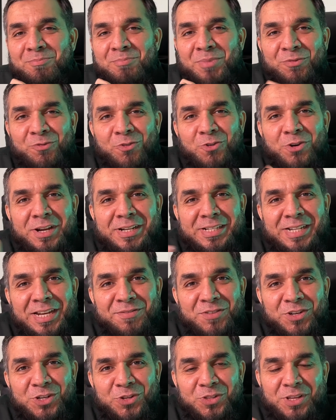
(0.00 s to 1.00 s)
Before I
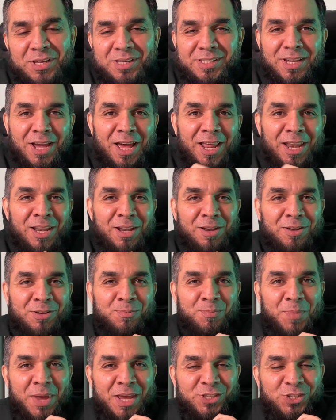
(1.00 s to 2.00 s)
dive into this, I'll
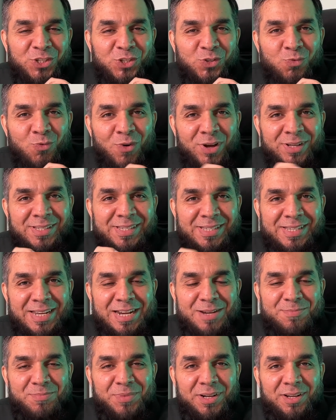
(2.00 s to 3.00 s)
make just one
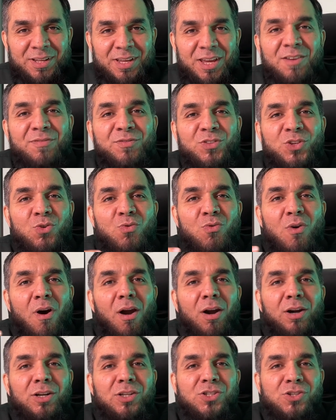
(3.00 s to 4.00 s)
statement. If you
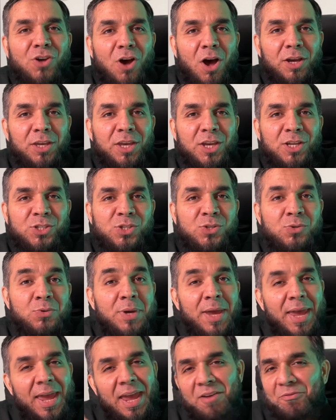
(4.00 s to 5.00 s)
are talking
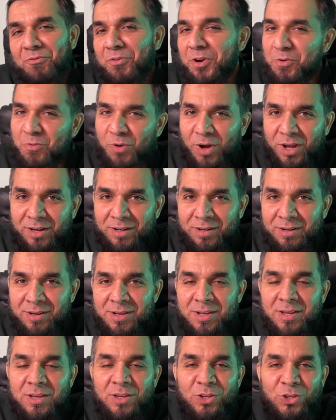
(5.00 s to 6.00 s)
to everyone,
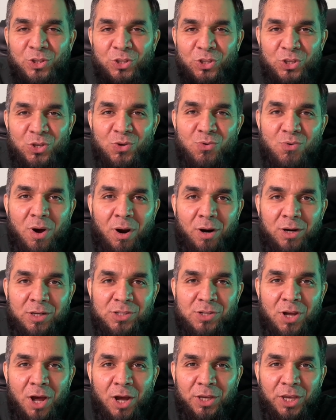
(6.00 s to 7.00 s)
you are
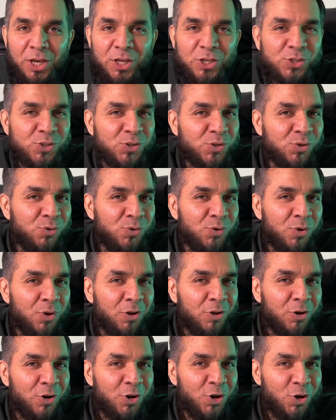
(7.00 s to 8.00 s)
talking to
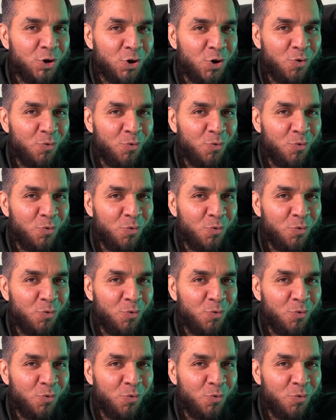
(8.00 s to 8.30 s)
no